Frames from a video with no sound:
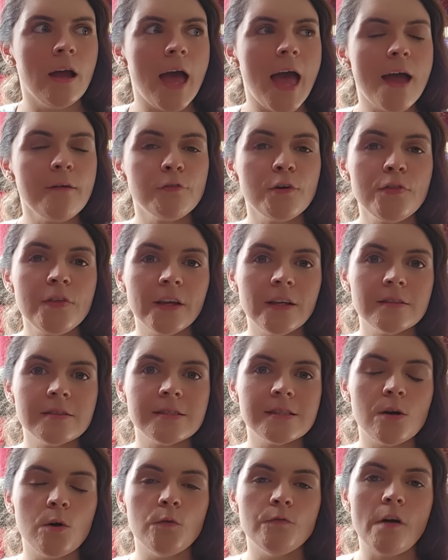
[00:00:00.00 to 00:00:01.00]
everything is
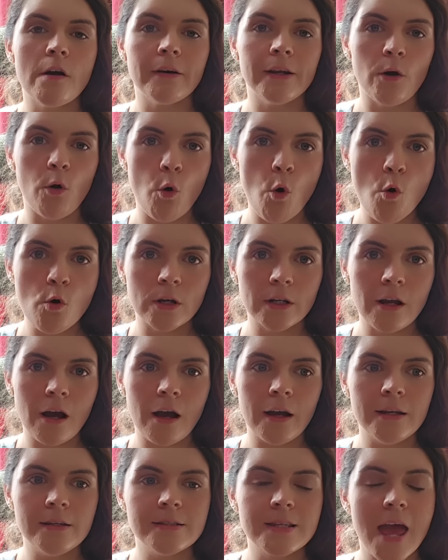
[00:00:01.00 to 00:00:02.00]
still very
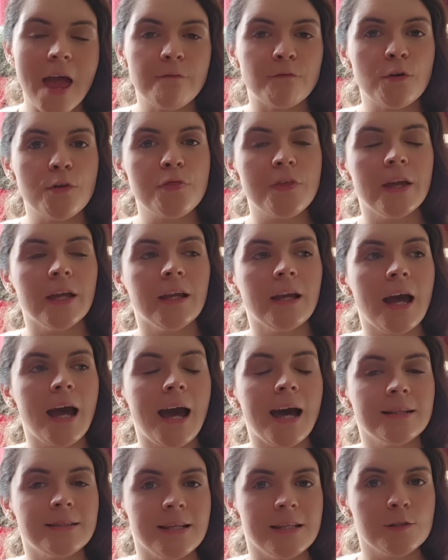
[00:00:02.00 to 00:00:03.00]
organised, everything
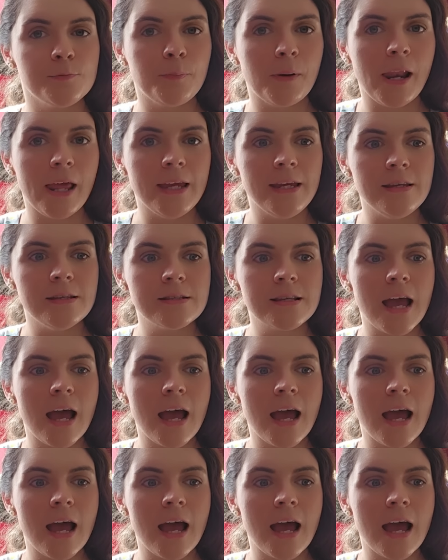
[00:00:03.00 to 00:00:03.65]
has its place,